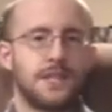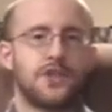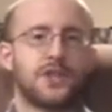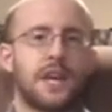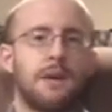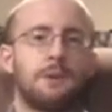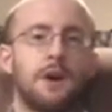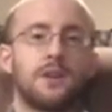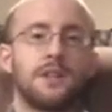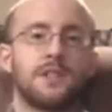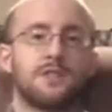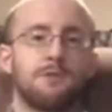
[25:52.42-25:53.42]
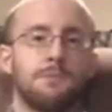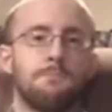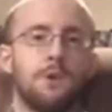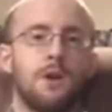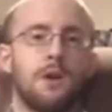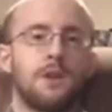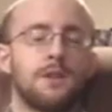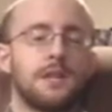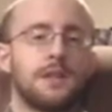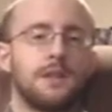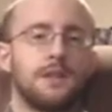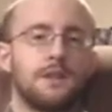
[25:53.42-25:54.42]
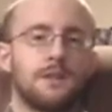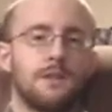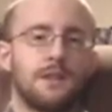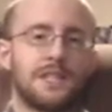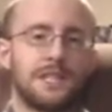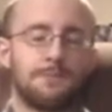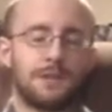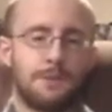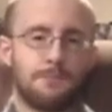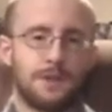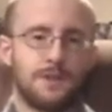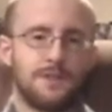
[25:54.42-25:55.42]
just came out in Strip Mauled in early September.